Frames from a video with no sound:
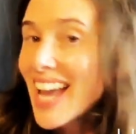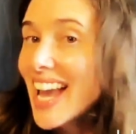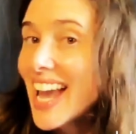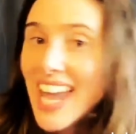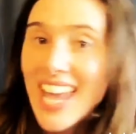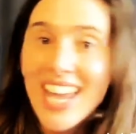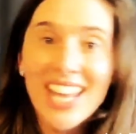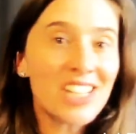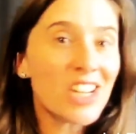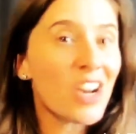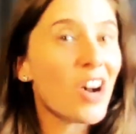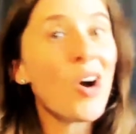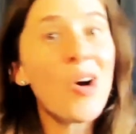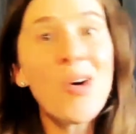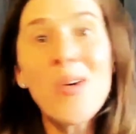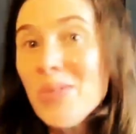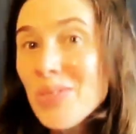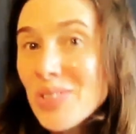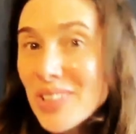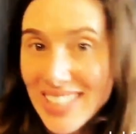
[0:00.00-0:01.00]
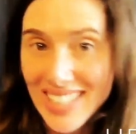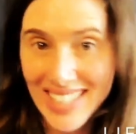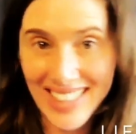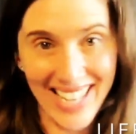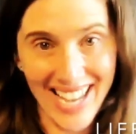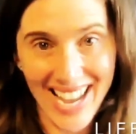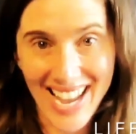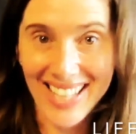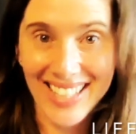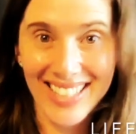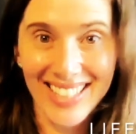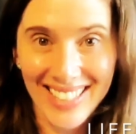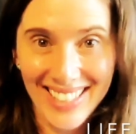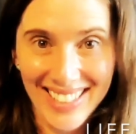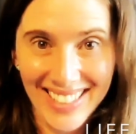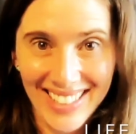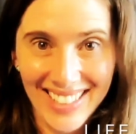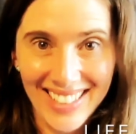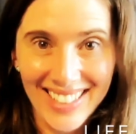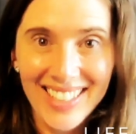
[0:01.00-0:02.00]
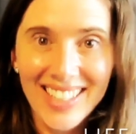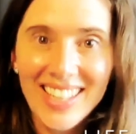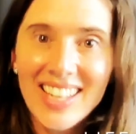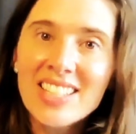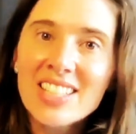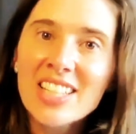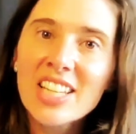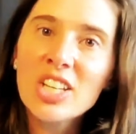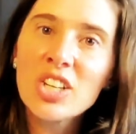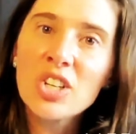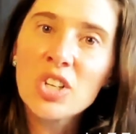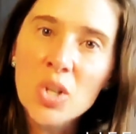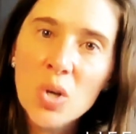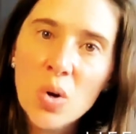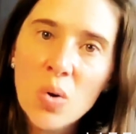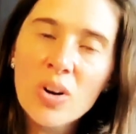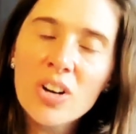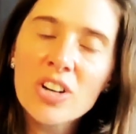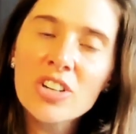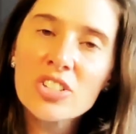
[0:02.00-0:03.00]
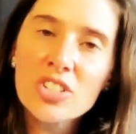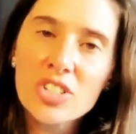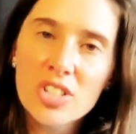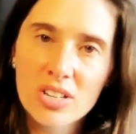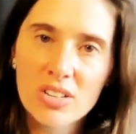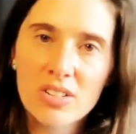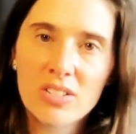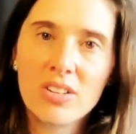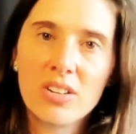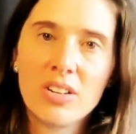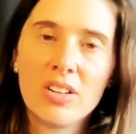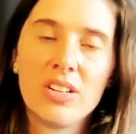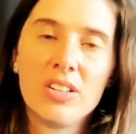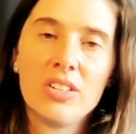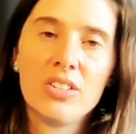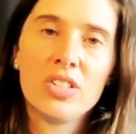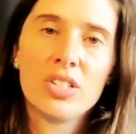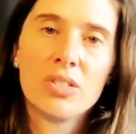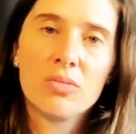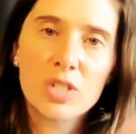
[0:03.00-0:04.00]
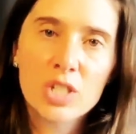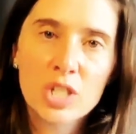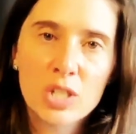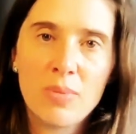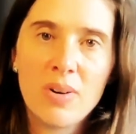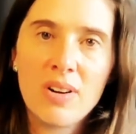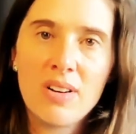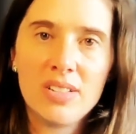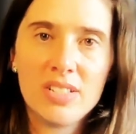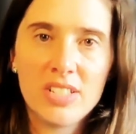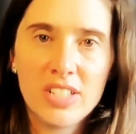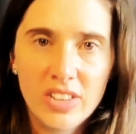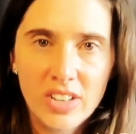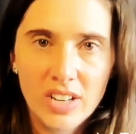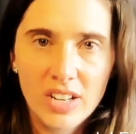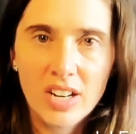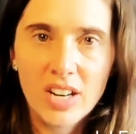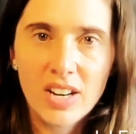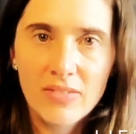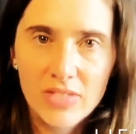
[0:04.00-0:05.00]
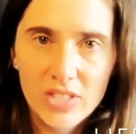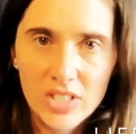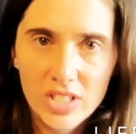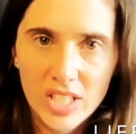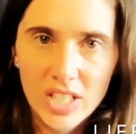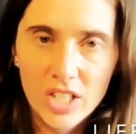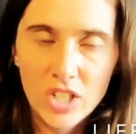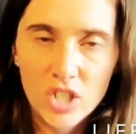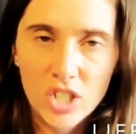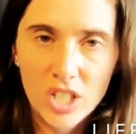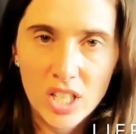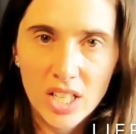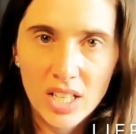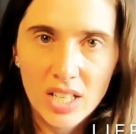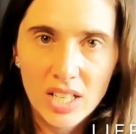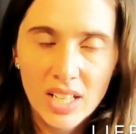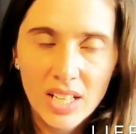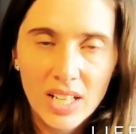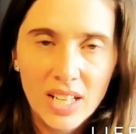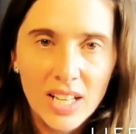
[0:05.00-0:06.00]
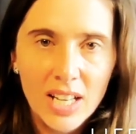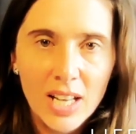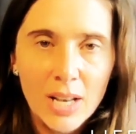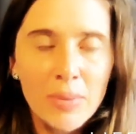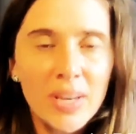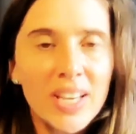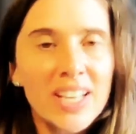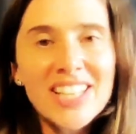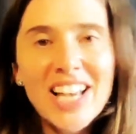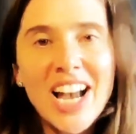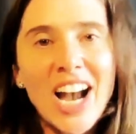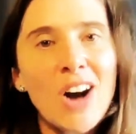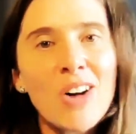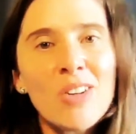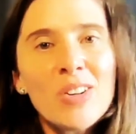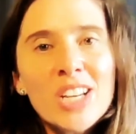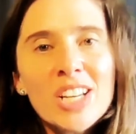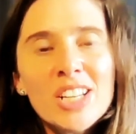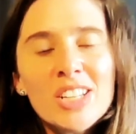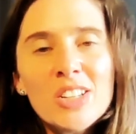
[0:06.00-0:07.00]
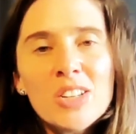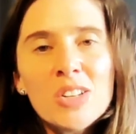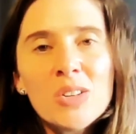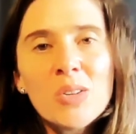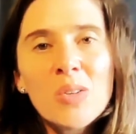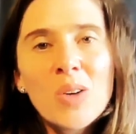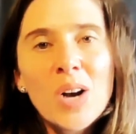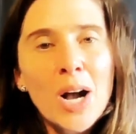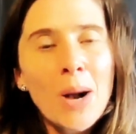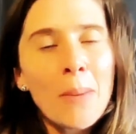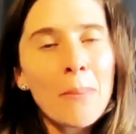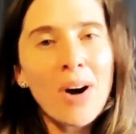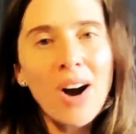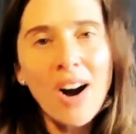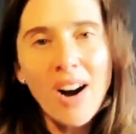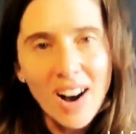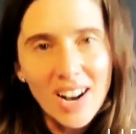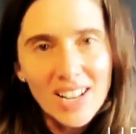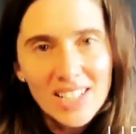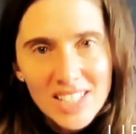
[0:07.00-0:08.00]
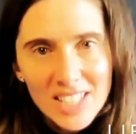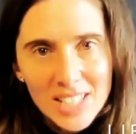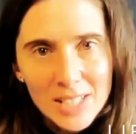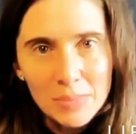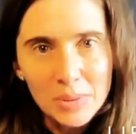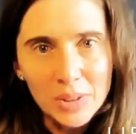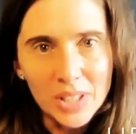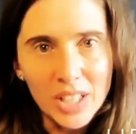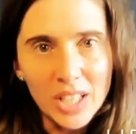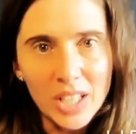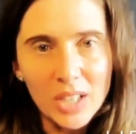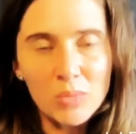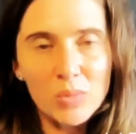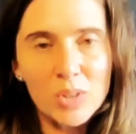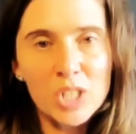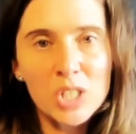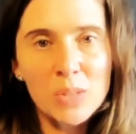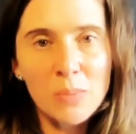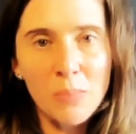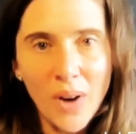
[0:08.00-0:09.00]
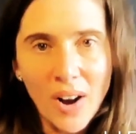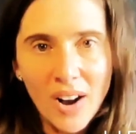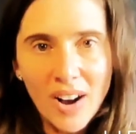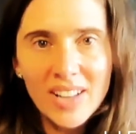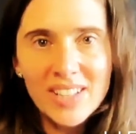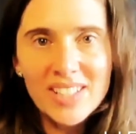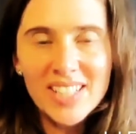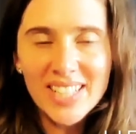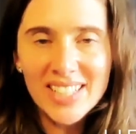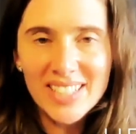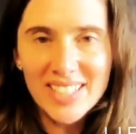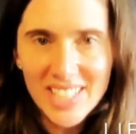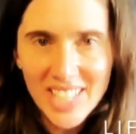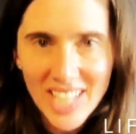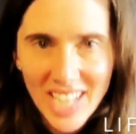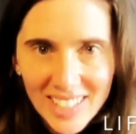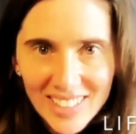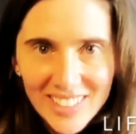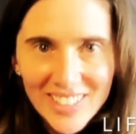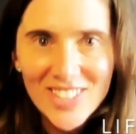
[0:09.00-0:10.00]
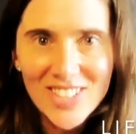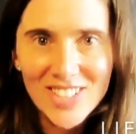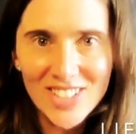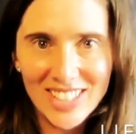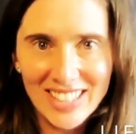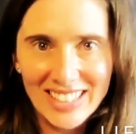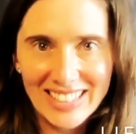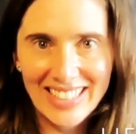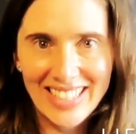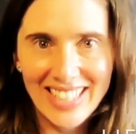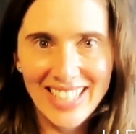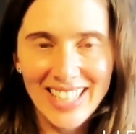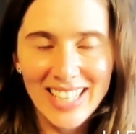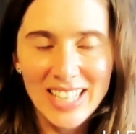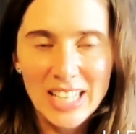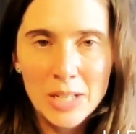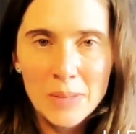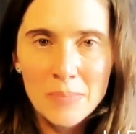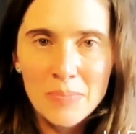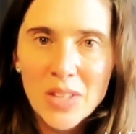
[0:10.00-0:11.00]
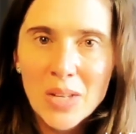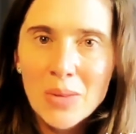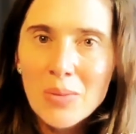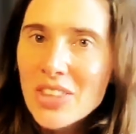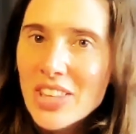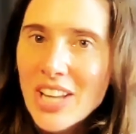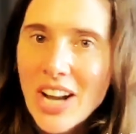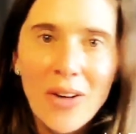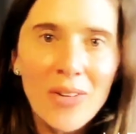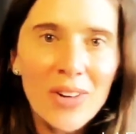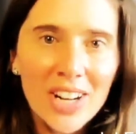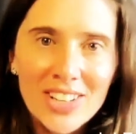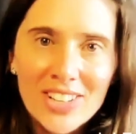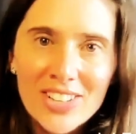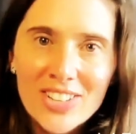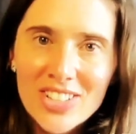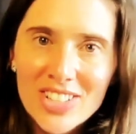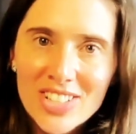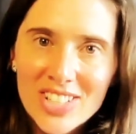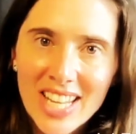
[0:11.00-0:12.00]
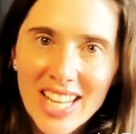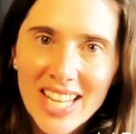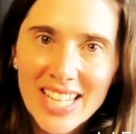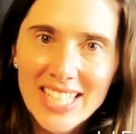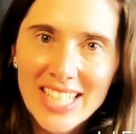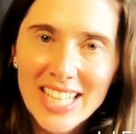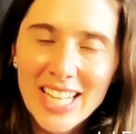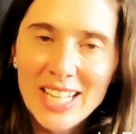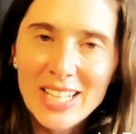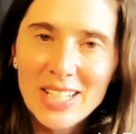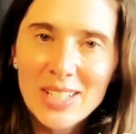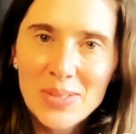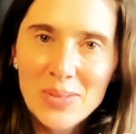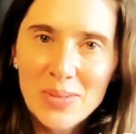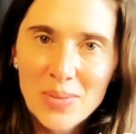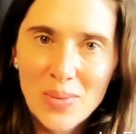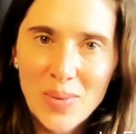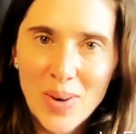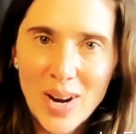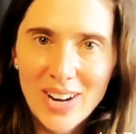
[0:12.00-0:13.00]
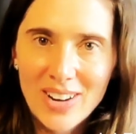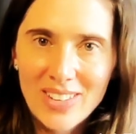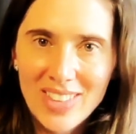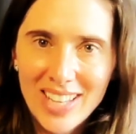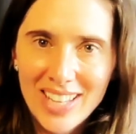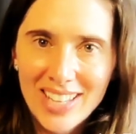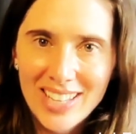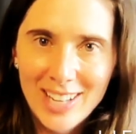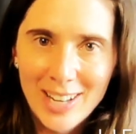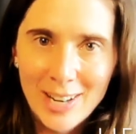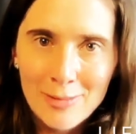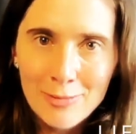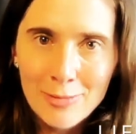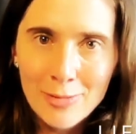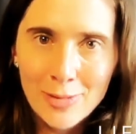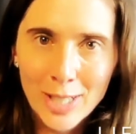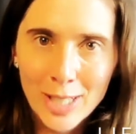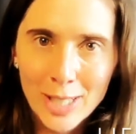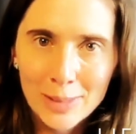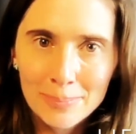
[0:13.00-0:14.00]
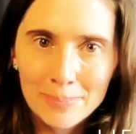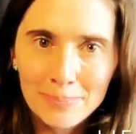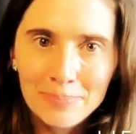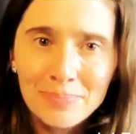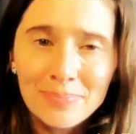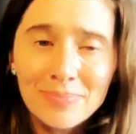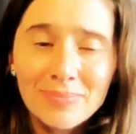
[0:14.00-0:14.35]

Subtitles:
and only then, is it your turn to respond to the conversation? Because how can you possibly respond intelligently without understanding where they come from?